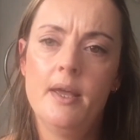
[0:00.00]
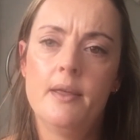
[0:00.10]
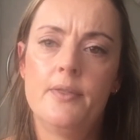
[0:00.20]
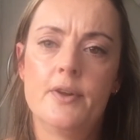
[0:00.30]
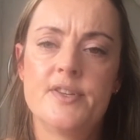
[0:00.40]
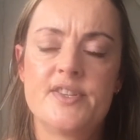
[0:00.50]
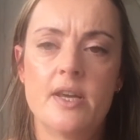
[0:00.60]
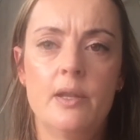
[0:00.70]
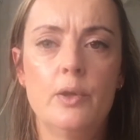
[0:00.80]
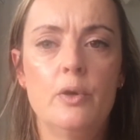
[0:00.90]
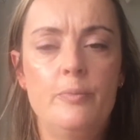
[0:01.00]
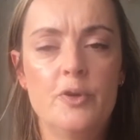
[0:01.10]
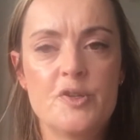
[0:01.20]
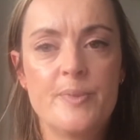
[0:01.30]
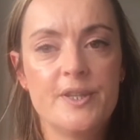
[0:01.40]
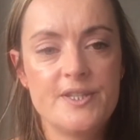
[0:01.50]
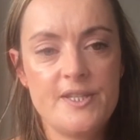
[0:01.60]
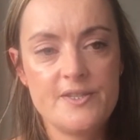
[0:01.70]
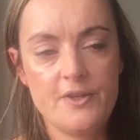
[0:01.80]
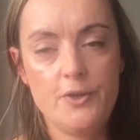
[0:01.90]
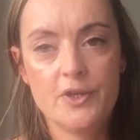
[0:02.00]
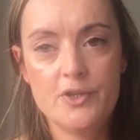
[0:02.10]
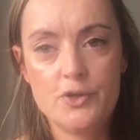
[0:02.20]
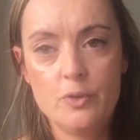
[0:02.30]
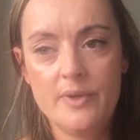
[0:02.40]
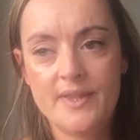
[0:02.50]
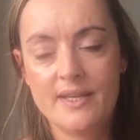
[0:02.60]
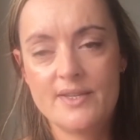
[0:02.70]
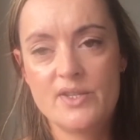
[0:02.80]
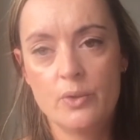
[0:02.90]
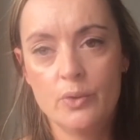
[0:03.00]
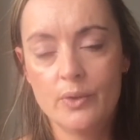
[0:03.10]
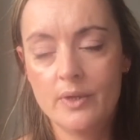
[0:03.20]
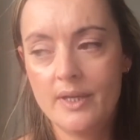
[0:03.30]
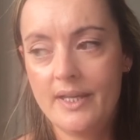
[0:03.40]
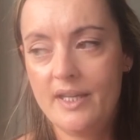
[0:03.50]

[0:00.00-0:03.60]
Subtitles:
There's a lot of possibilities that you can do with that song,